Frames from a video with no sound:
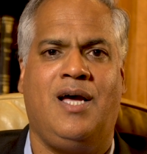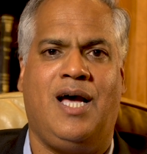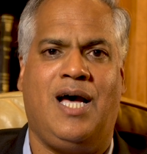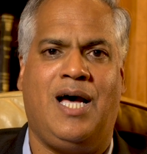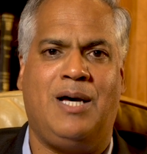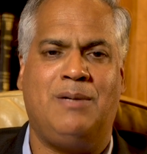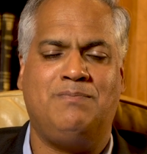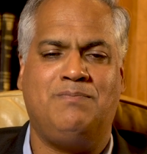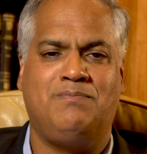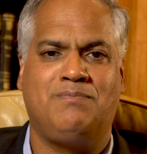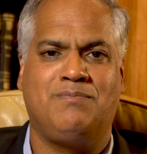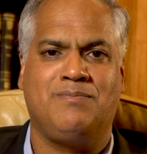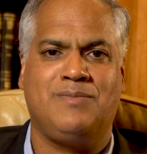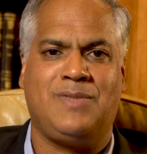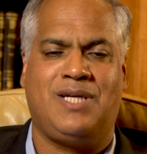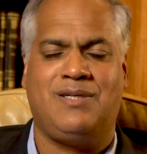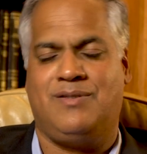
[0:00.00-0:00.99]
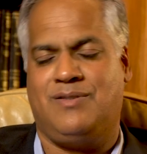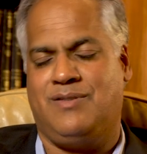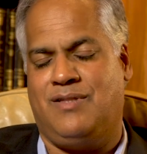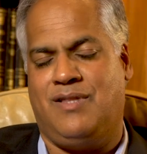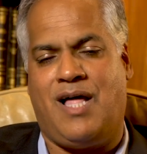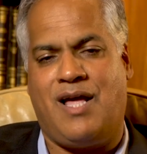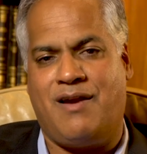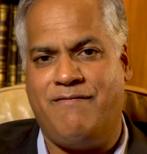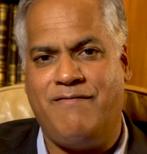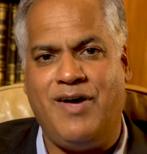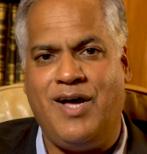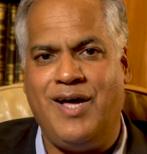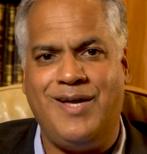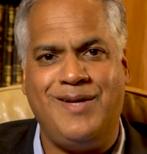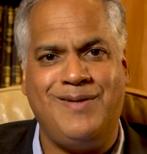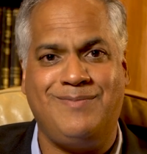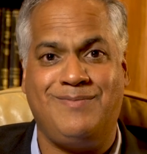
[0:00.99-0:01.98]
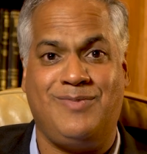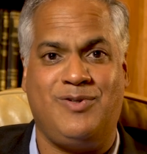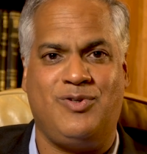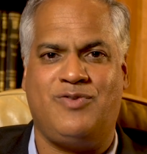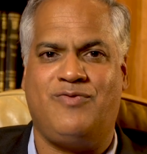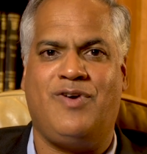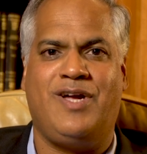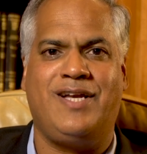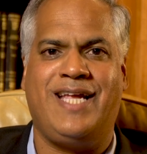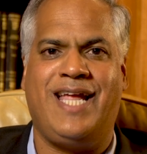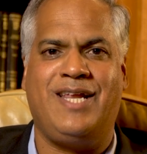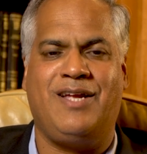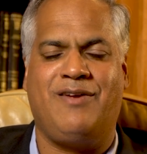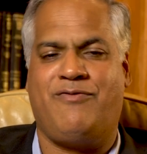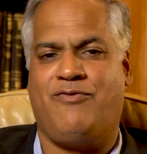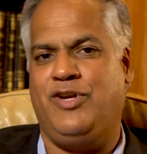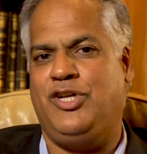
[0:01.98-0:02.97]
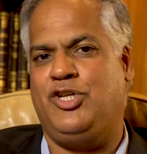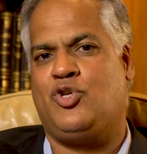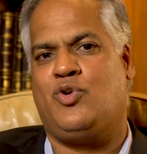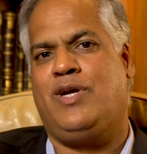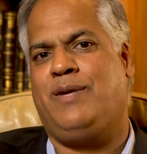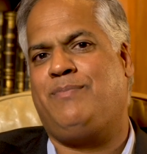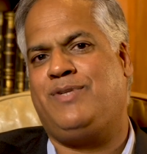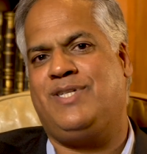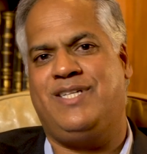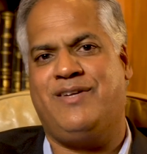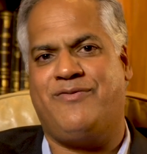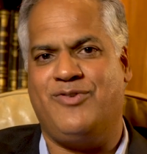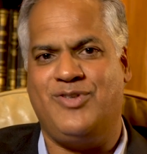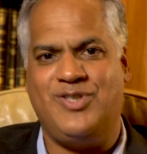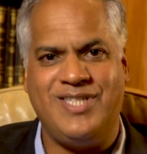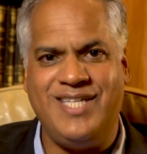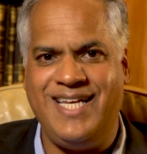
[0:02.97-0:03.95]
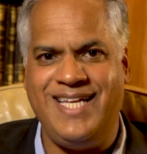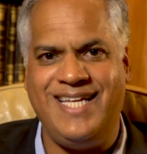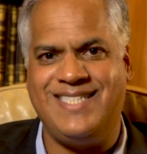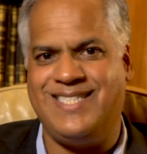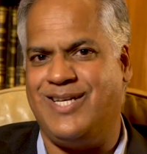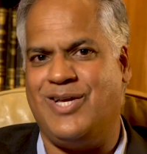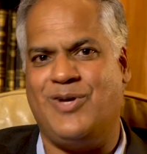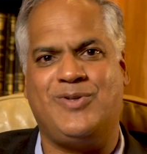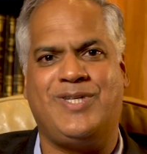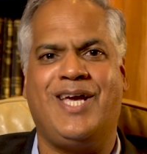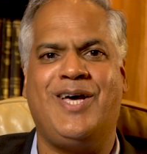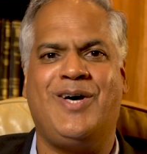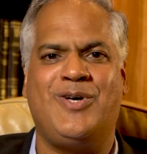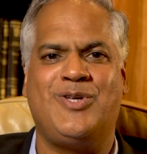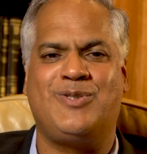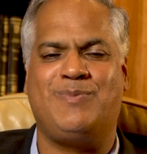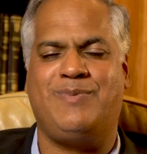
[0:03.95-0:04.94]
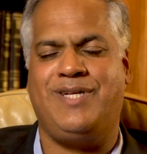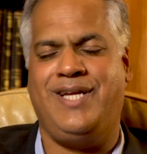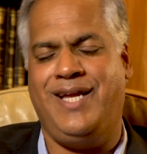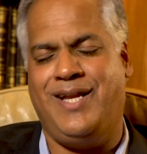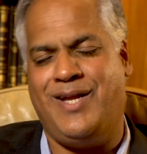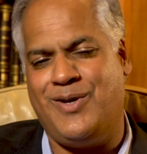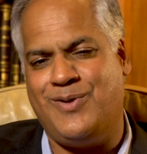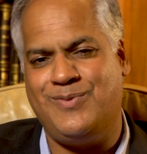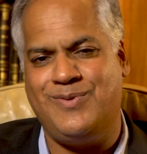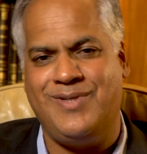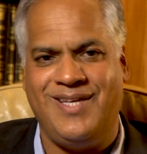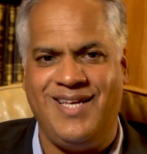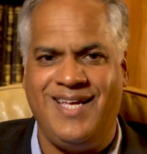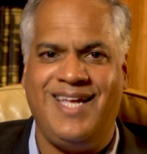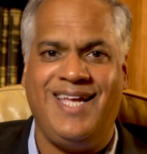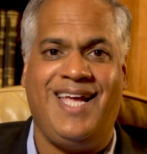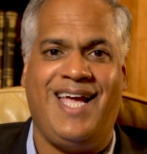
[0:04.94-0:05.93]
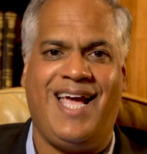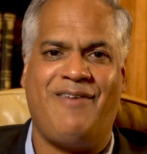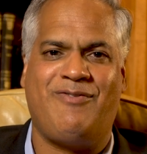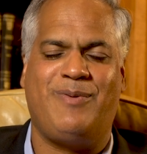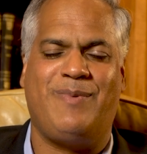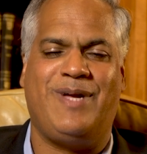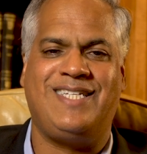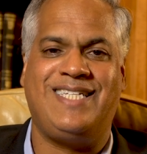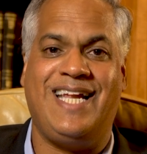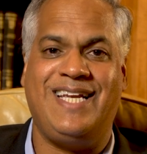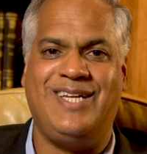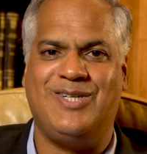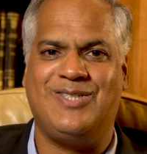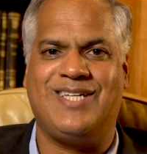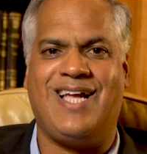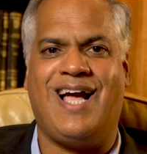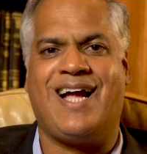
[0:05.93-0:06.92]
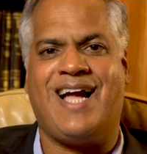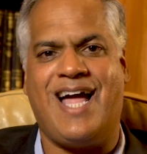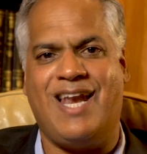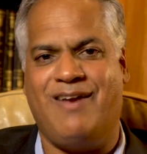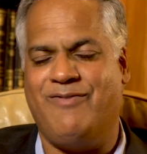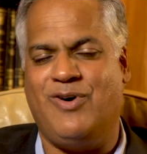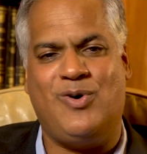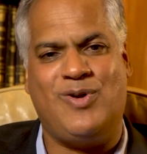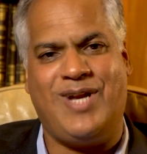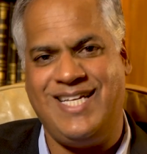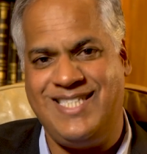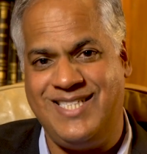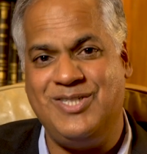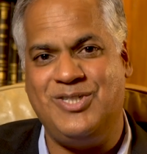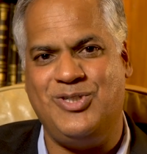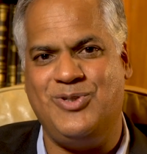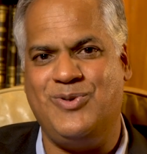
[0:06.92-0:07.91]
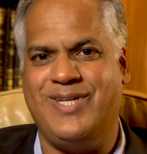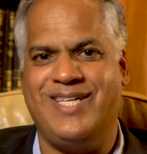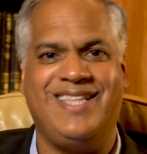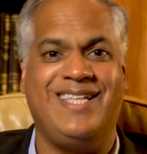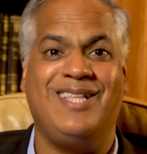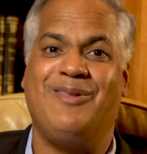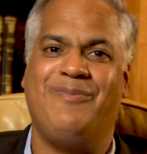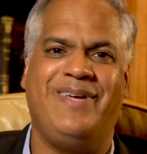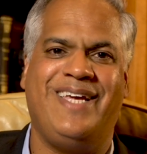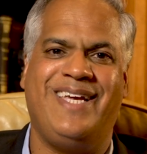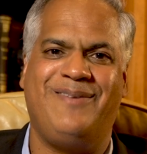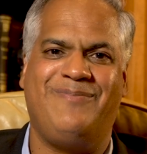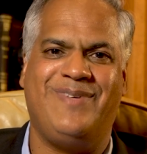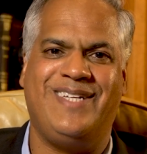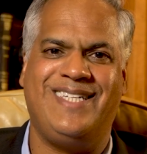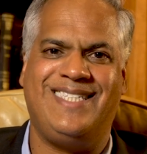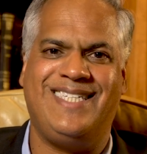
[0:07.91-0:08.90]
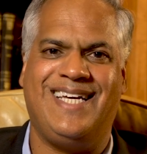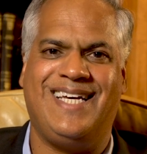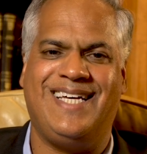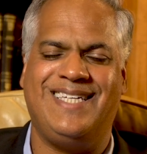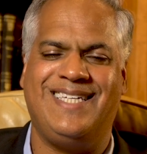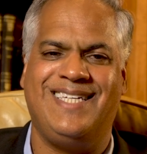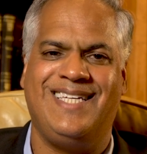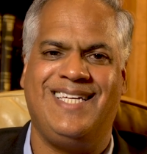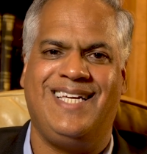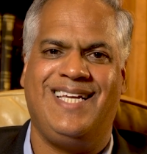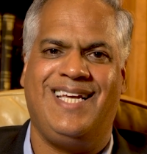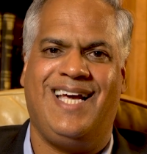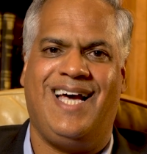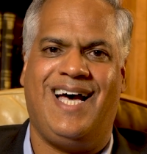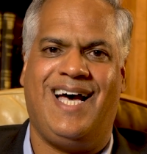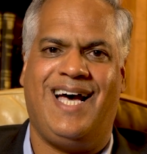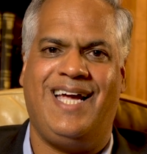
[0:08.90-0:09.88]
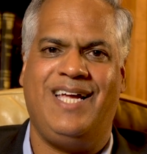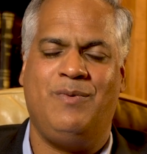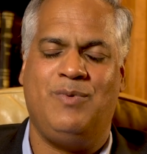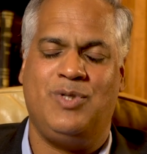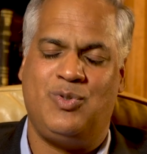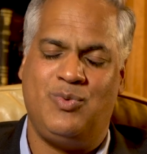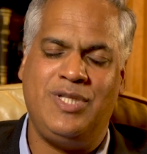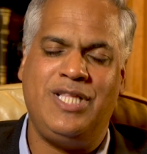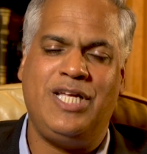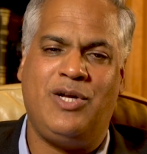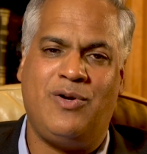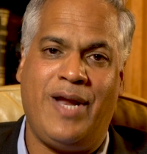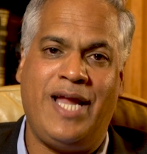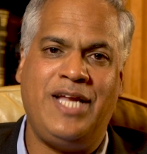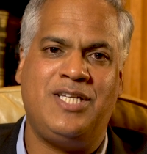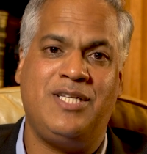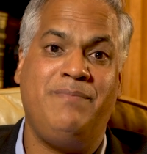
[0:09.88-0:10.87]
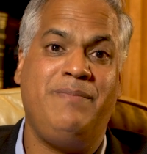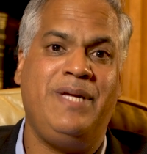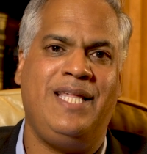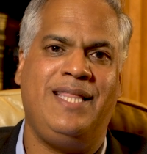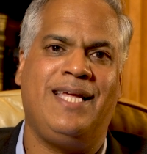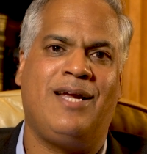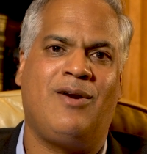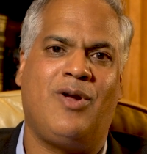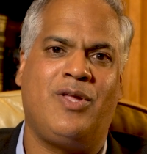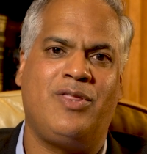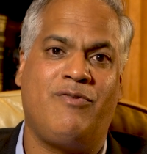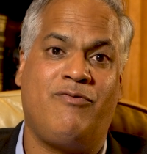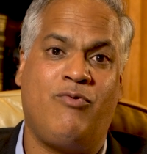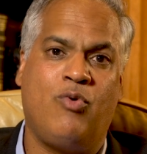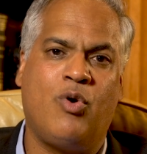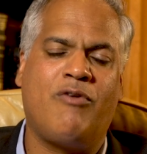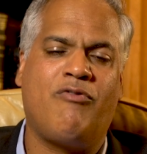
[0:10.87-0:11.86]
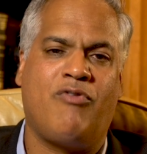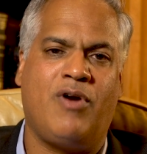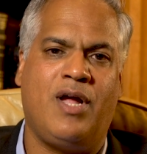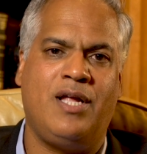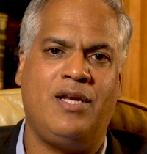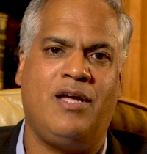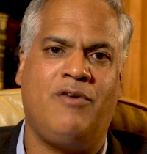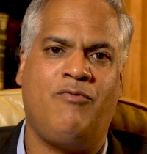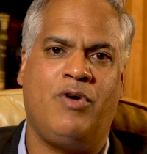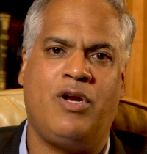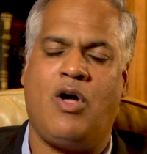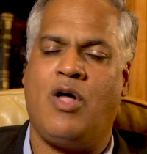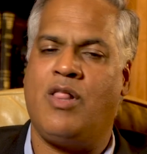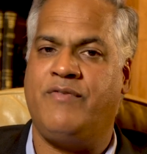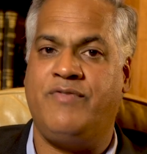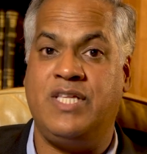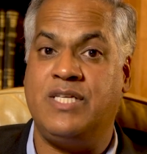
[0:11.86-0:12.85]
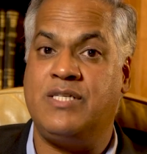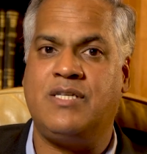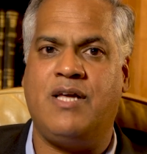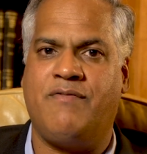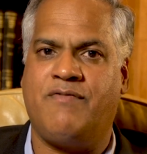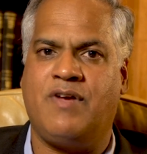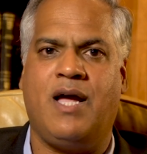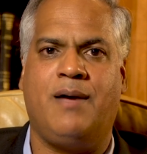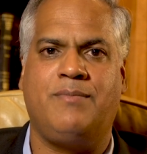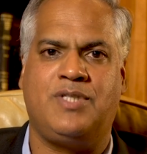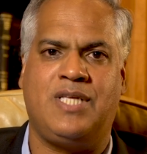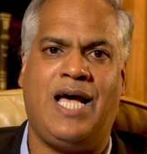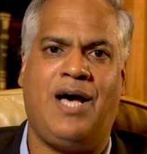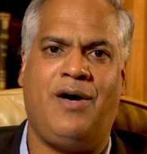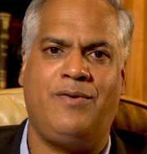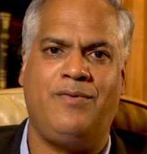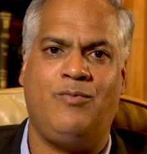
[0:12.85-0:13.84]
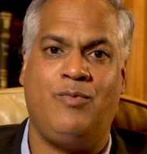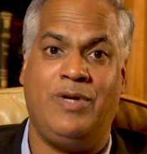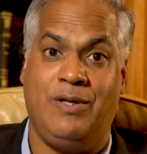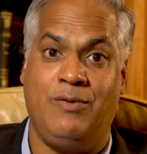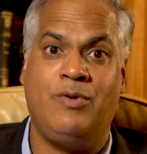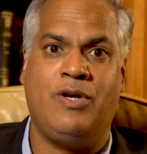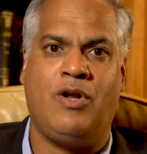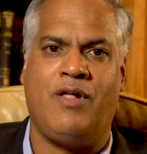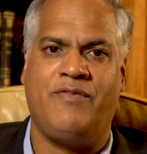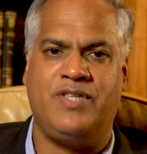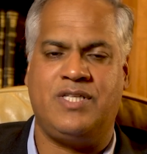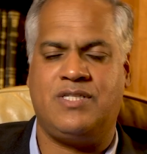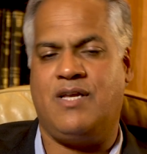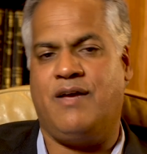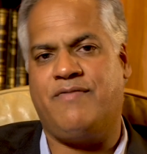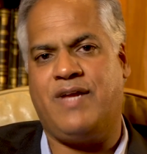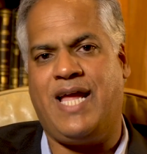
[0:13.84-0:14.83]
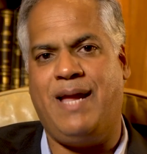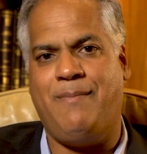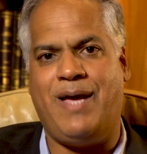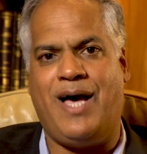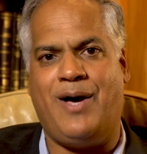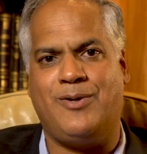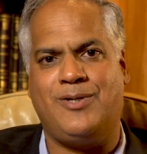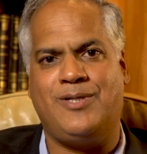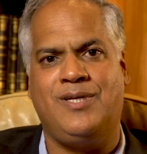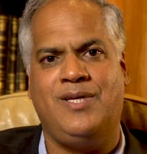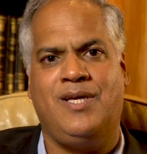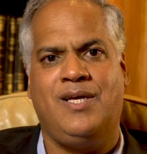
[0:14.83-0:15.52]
A lot of fun. It was fun getting a free trip to different cities and hotels, but you know, after about 10 years it got kind of old. I still do it a little bit, but it was really great to be there on the forefront of when all of this stuff comes out, when all of this stuff came out.